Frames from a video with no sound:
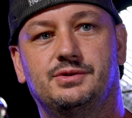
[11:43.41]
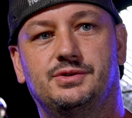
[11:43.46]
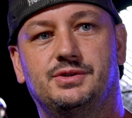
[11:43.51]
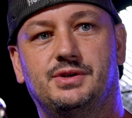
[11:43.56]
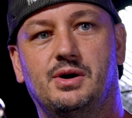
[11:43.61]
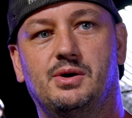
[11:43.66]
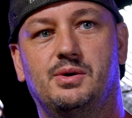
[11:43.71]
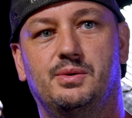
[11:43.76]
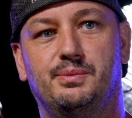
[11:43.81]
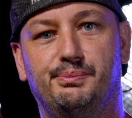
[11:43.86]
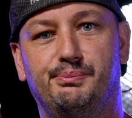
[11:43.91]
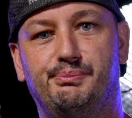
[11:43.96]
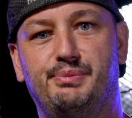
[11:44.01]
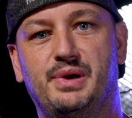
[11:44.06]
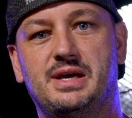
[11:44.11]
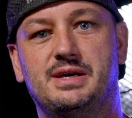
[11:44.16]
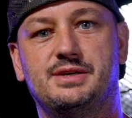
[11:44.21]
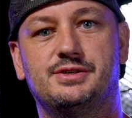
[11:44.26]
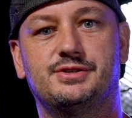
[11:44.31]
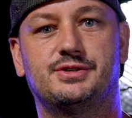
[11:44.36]

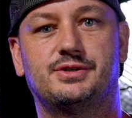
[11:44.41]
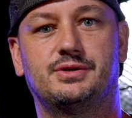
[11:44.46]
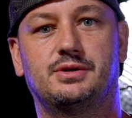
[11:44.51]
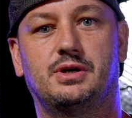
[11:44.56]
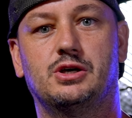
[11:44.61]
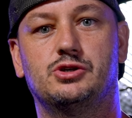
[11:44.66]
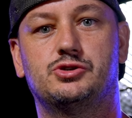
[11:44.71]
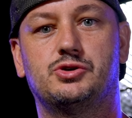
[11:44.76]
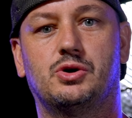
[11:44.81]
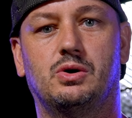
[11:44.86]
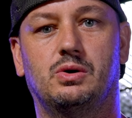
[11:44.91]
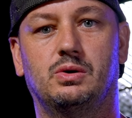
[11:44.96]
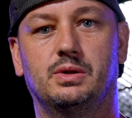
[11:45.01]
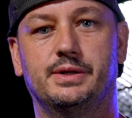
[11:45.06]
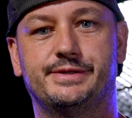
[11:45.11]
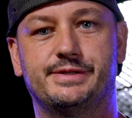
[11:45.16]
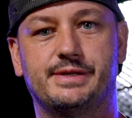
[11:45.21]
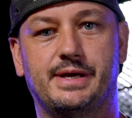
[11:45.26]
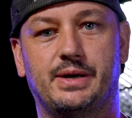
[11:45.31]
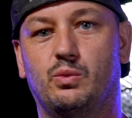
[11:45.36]
dome-based control.
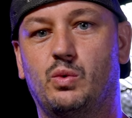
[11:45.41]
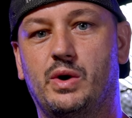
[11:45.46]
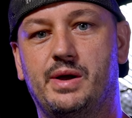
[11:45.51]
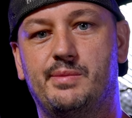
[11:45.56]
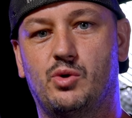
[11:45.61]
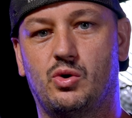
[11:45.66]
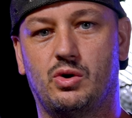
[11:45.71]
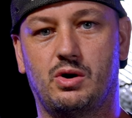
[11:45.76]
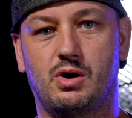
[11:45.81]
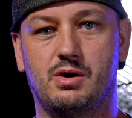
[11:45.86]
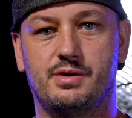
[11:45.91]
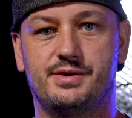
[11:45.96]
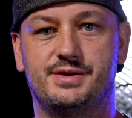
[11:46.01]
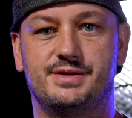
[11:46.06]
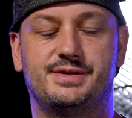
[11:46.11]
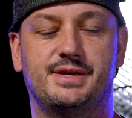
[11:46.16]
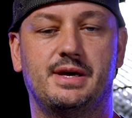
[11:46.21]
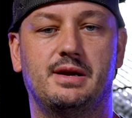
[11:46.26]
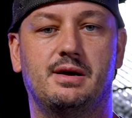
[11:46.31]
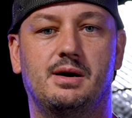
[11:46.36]
It's like way more hard to
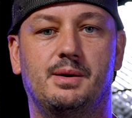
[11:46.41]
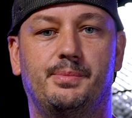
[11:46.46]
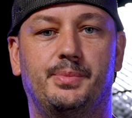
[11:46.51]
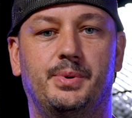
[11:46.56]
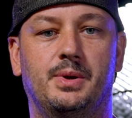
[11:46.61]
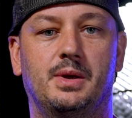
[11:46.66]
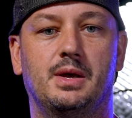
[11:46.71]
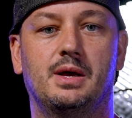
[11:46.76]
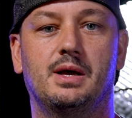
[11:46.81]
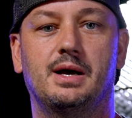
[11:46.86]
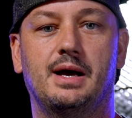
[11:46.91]
set up.